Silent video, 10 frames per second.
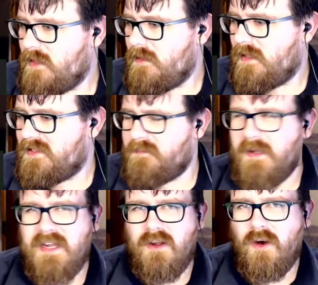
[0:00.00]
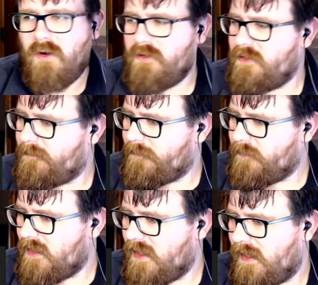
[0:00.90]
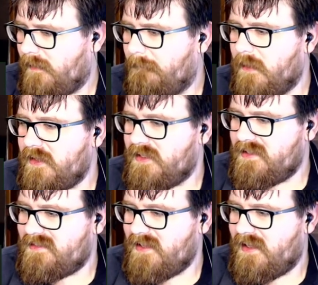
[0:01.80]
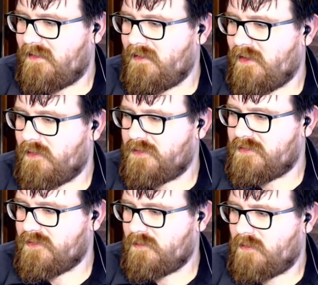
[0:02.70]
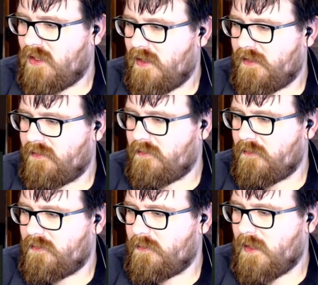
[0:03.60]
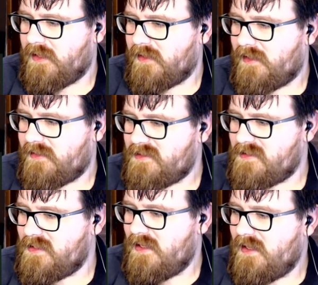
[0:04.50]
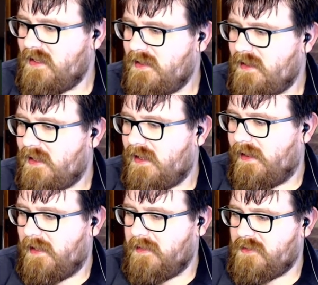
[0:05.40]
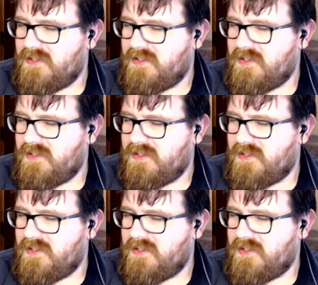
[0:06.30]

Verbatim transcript: that's been odd, um, but you can see it goes from 9 through to 1 days. Uh, if you